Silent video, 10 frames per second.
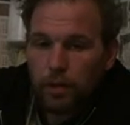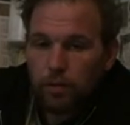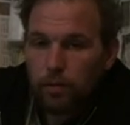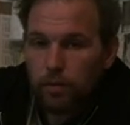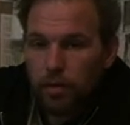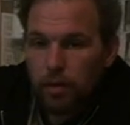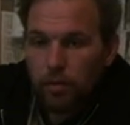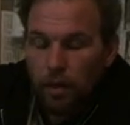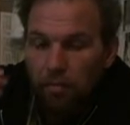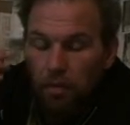and
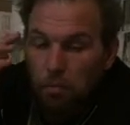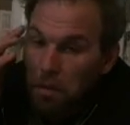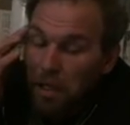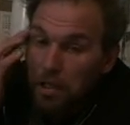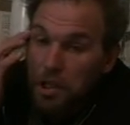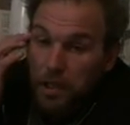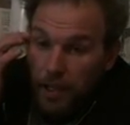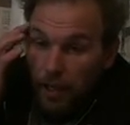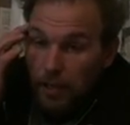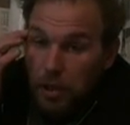if you manage to
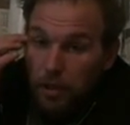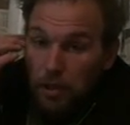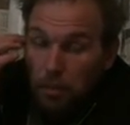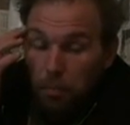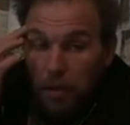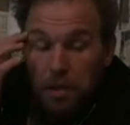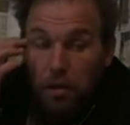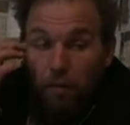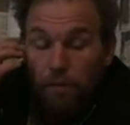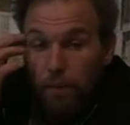catch that your bike's
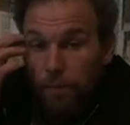all